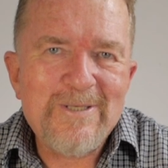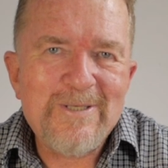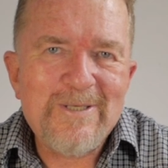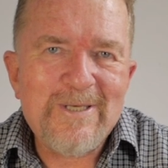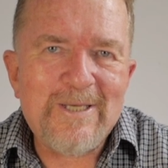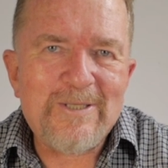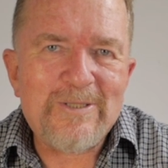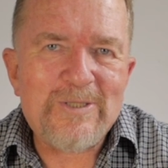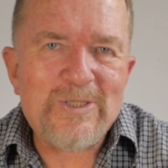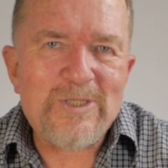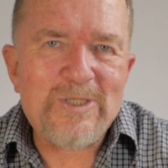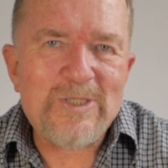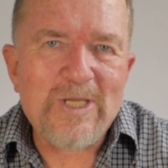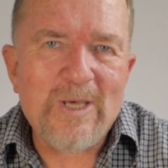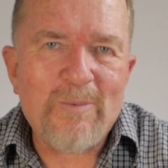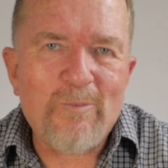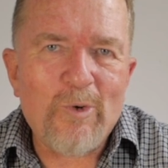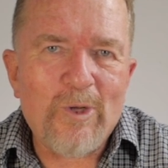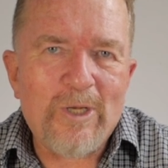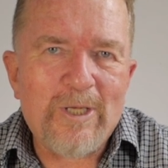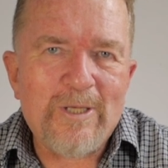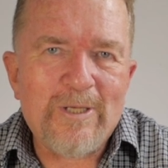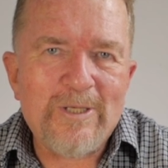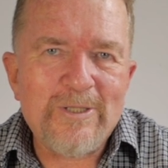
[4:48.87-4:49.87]
It's
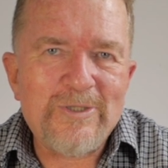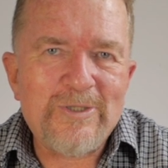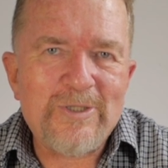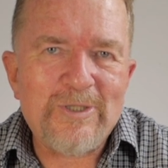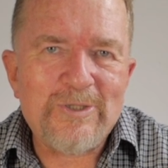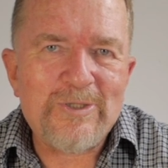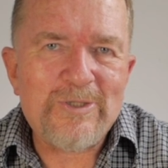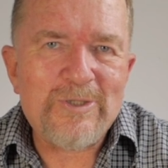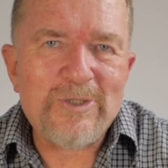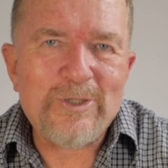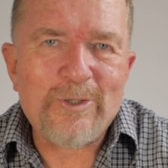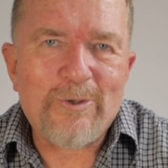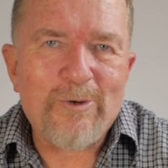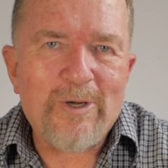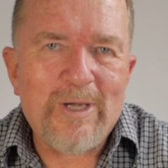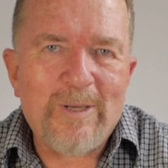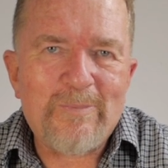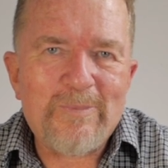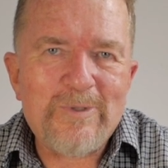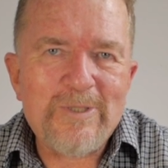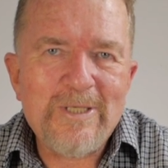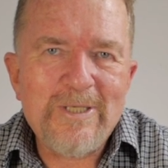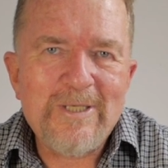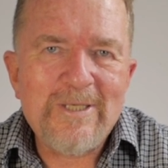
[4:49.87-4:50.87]
someone else's
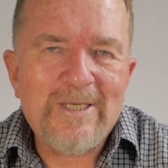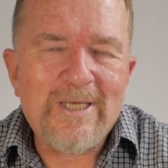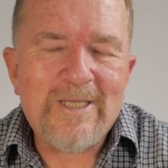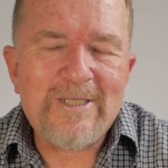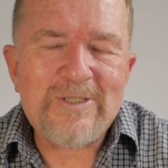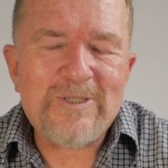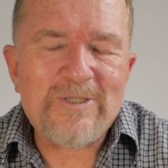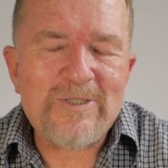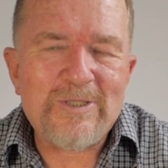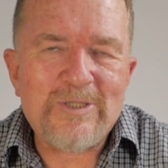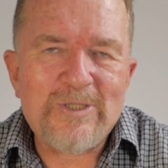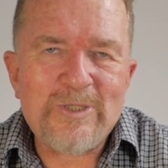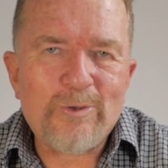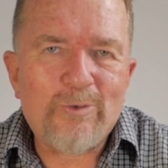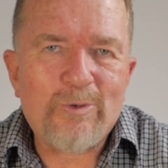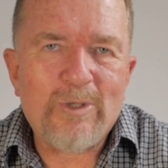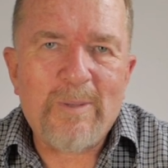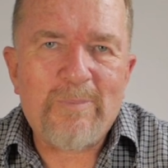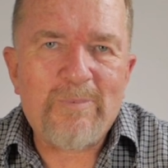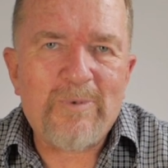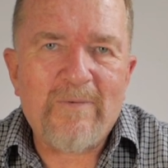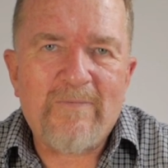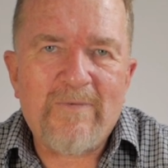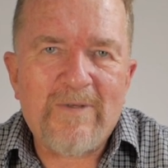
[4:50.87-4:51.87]
script. It's the
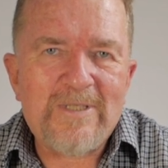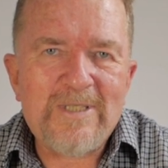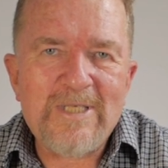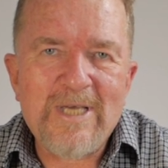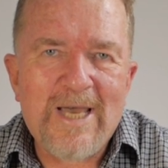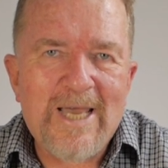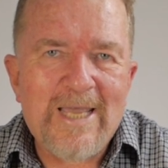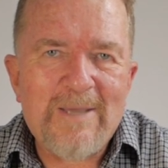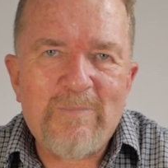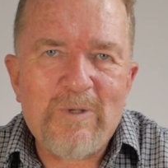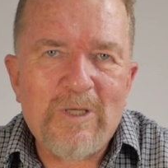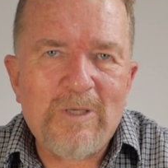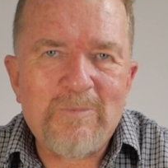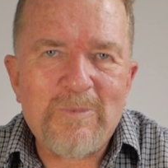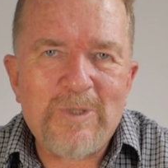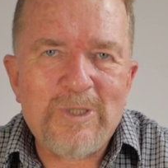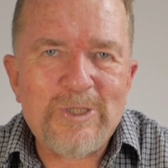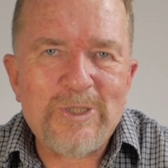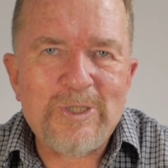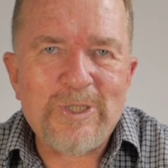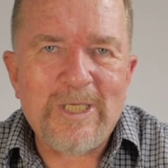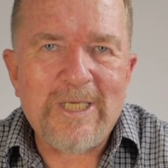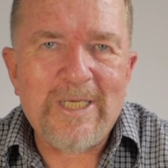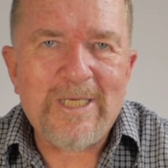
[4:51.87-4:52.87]
script of a typing
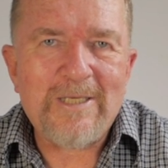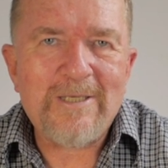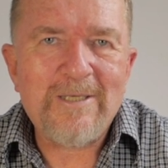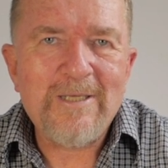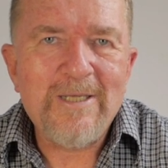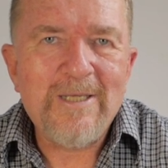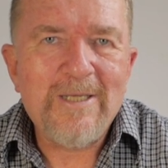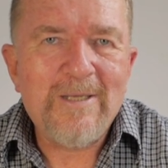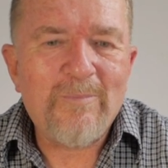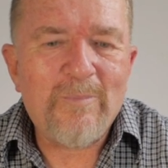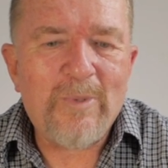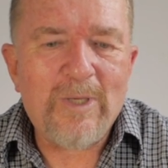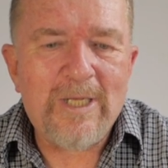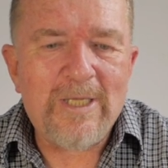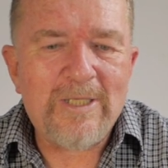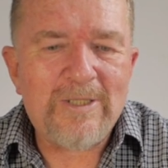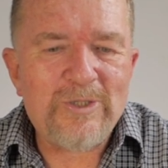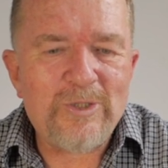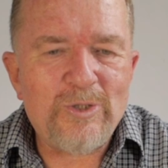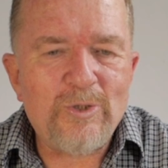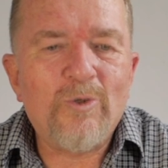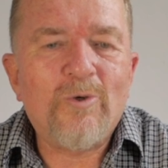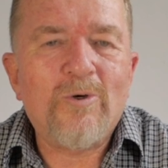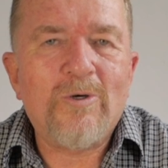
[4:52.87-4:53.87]
machine, but
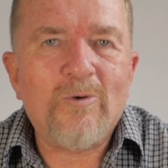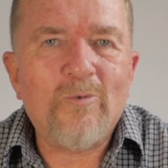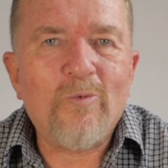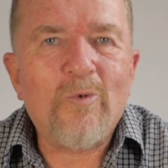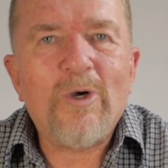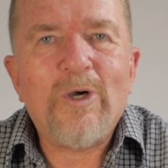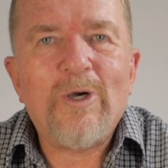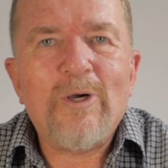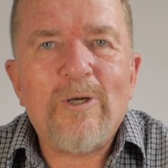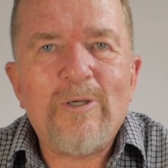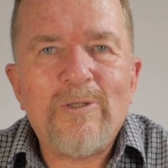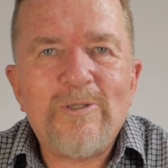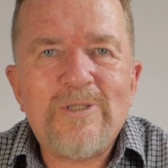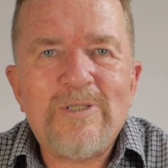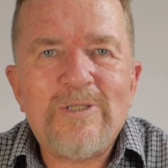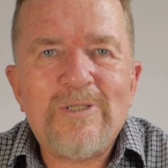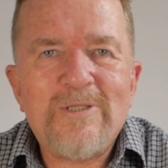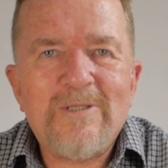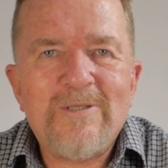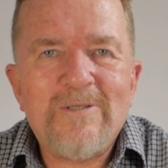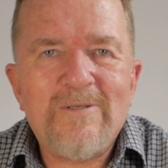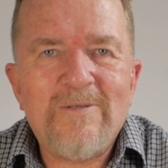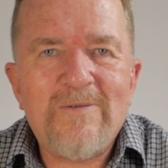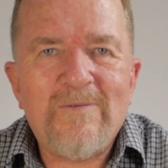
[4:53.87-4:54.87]
it's your words
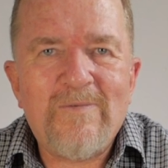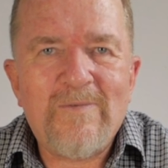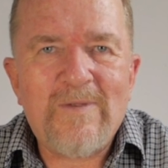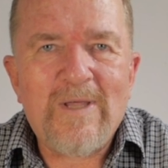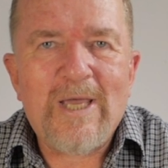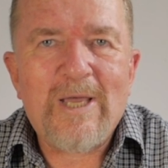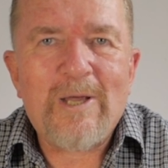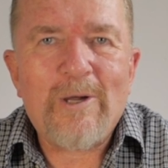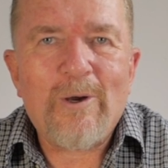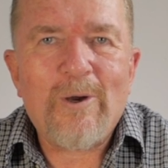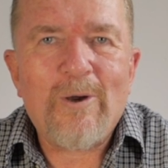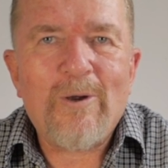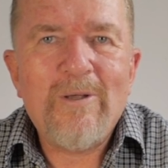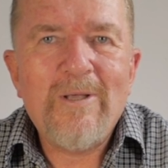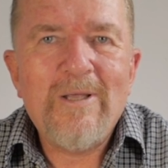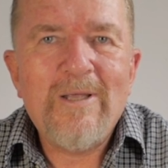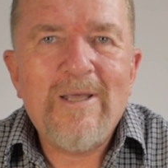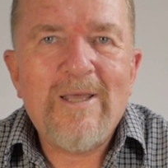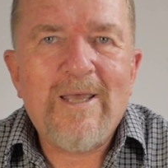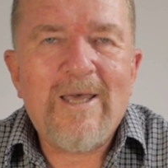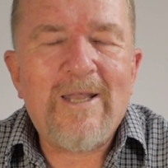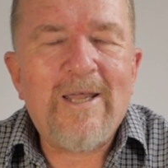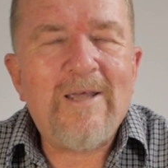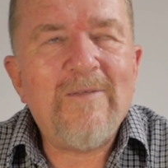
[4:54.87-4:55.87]
there.
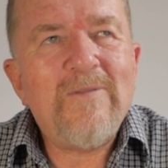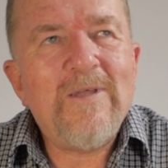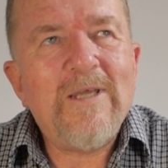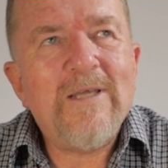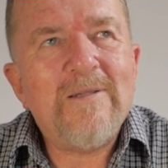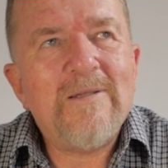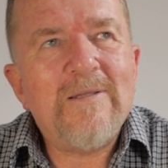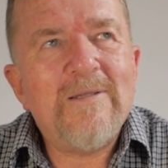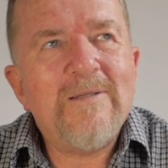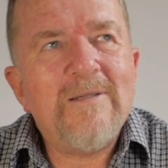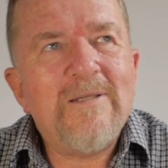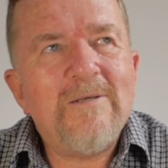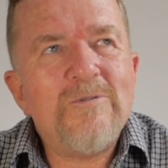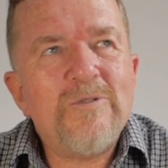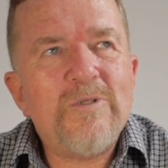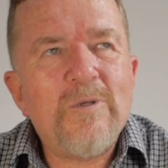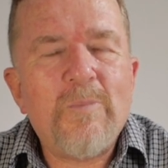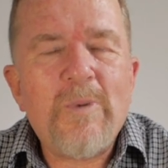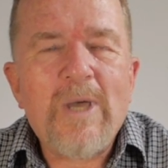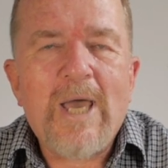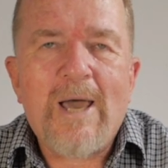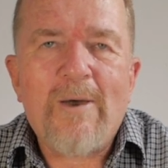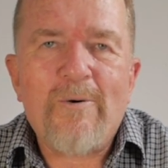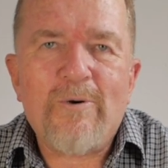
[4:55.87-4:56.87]
And I think there's
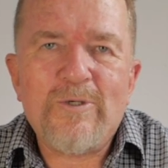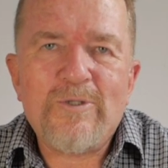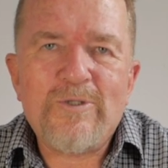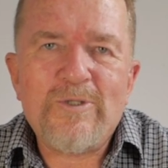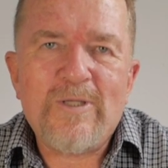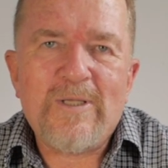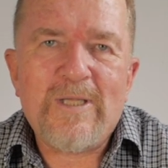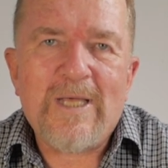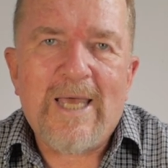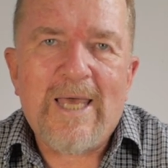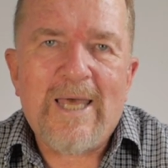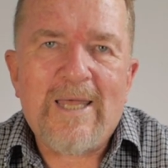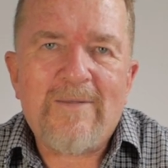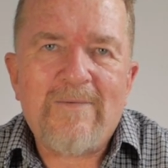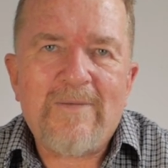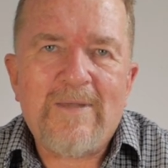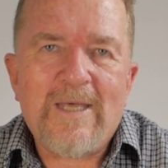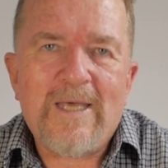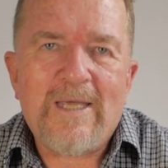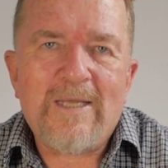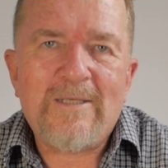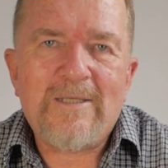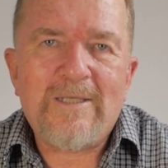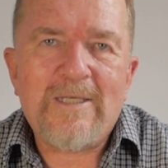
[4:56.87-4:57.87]
a power to that
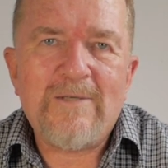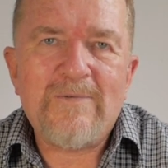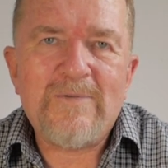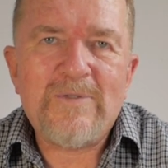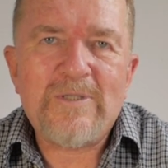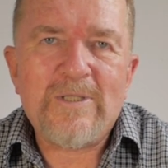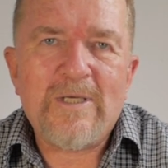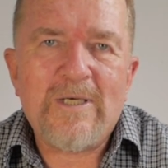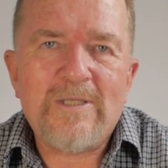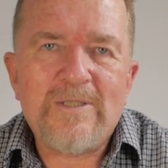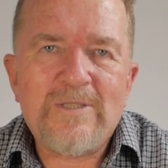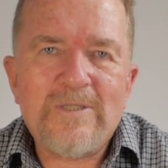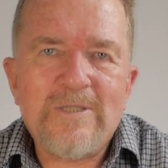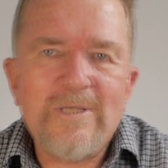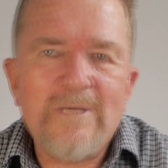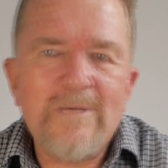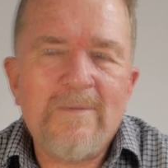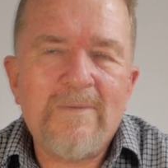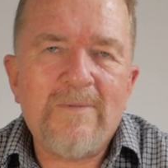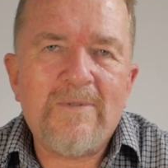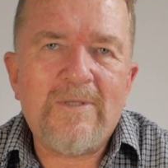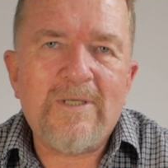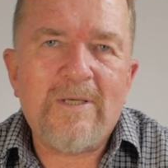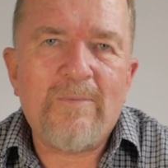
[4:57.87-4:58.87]
that gives us
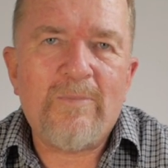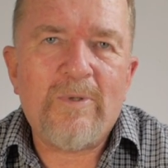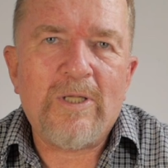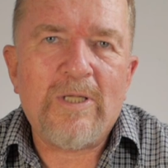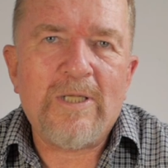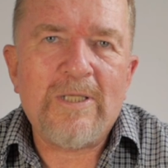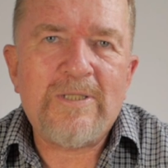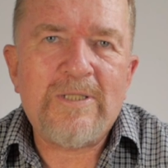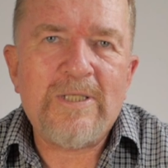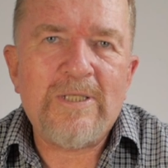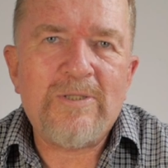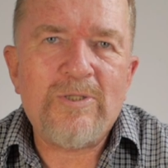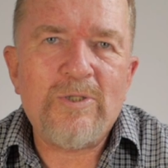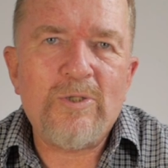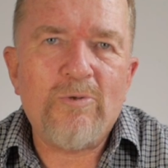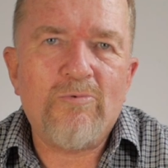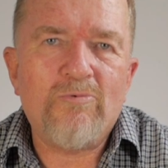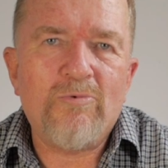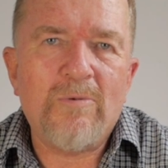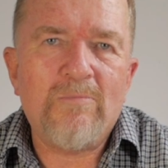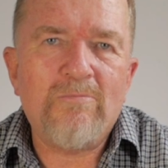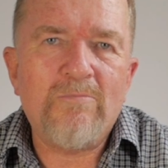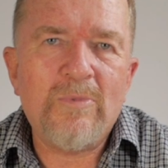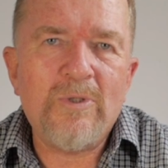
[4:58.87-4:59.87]
the ability to
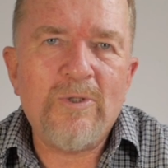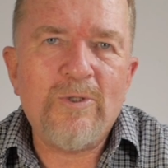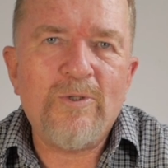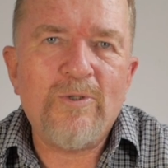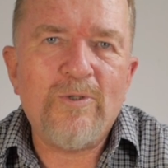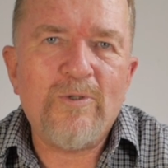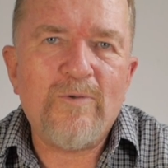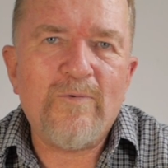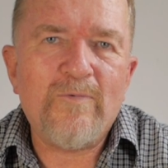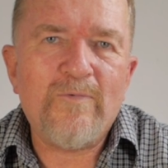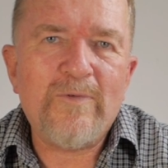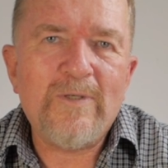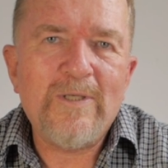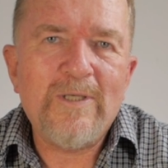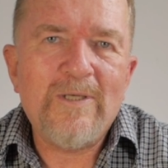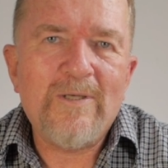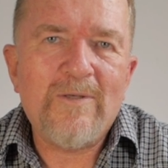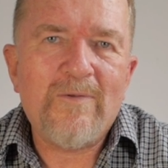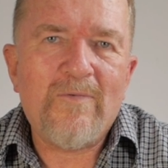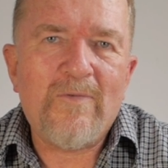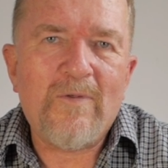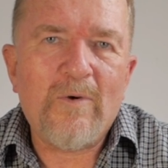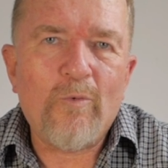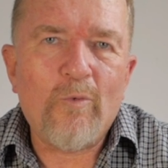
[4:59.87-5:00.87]
remove
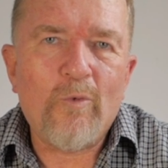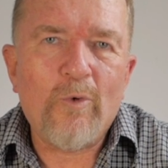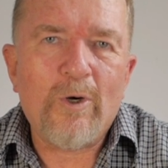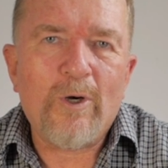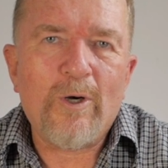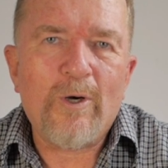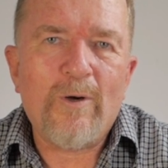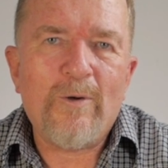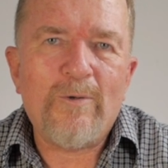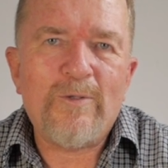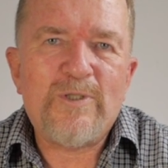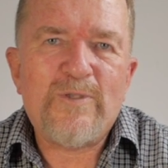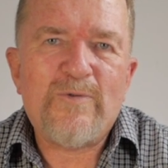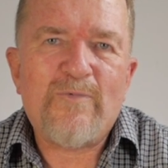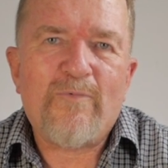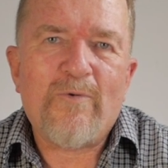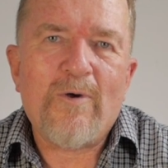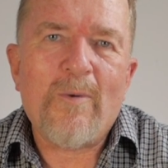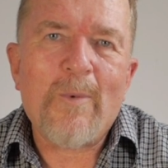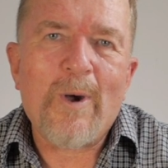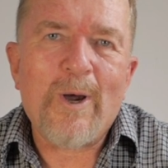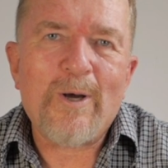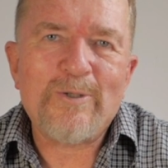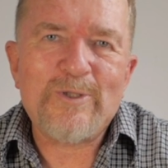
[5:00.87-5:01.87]
the words
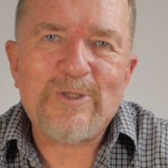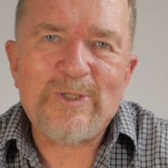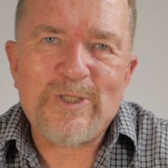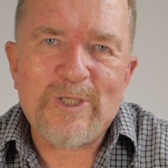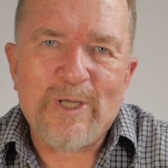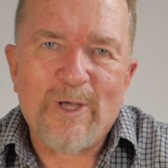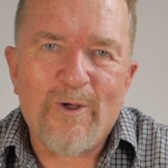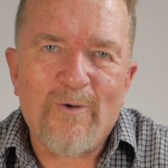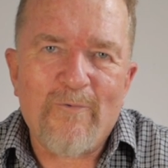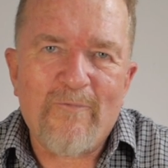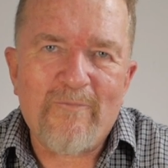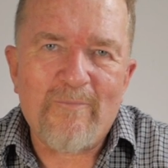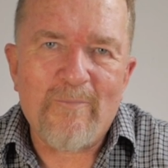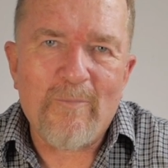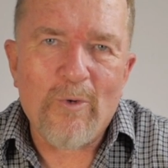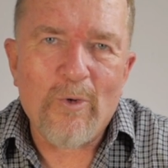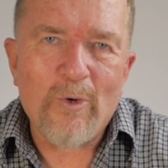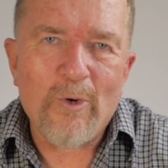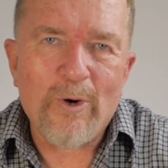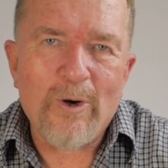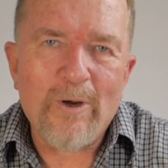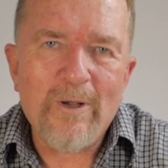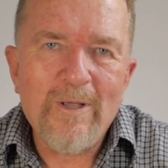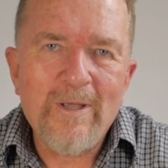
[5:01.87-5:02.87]
from ourself
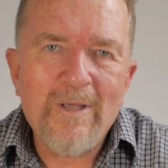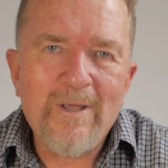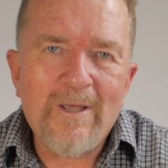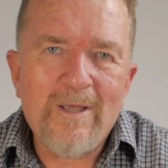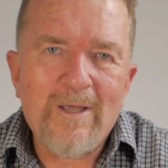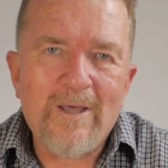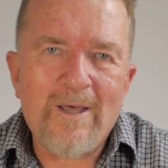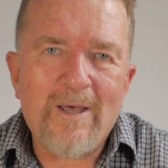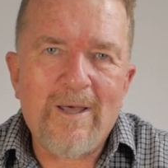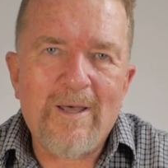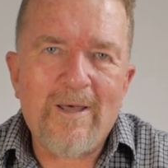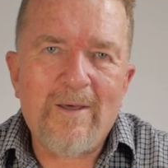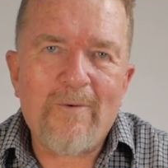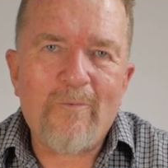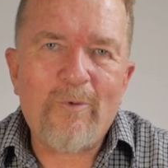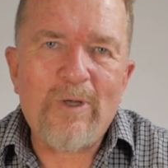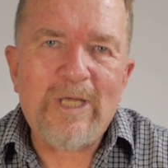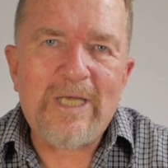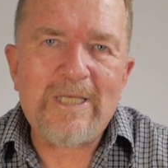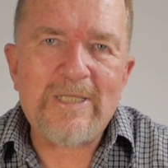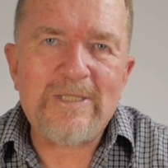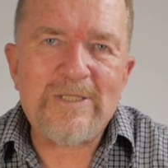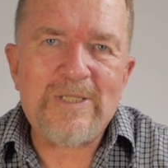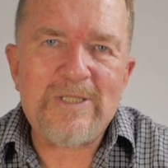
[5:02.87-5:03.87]
more. Uh,
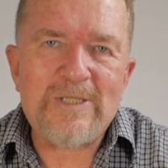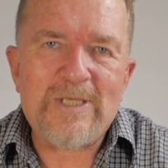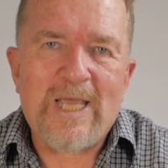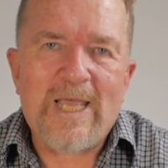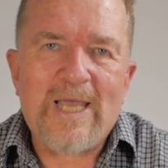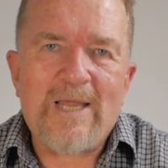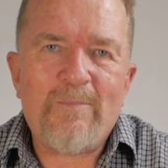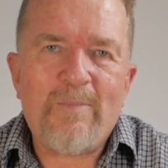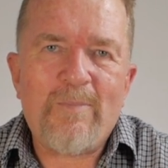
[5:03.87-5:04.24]
we can stand